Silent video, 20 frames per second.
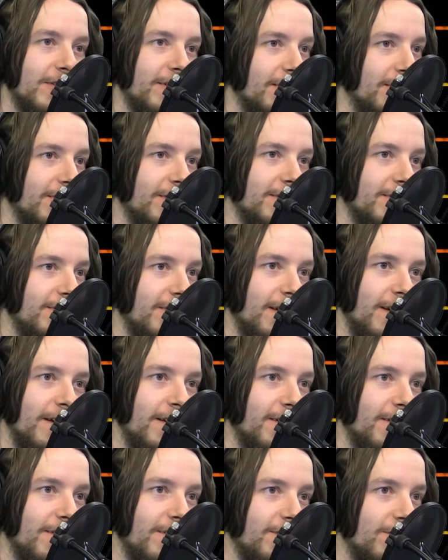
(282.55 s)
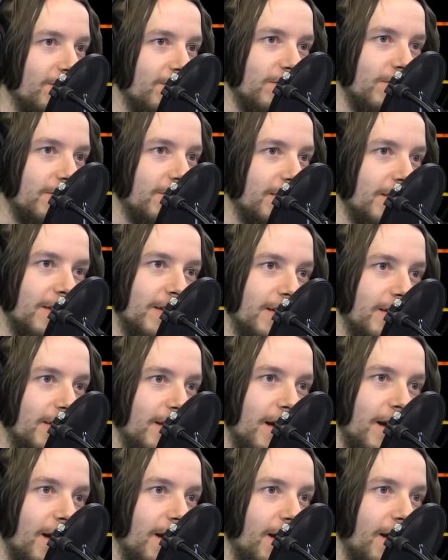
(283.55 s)

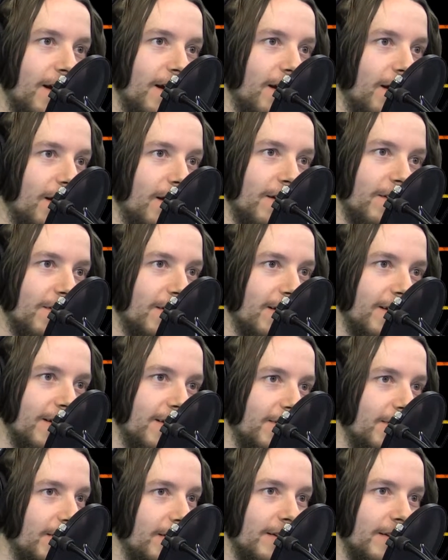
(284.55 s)
The air.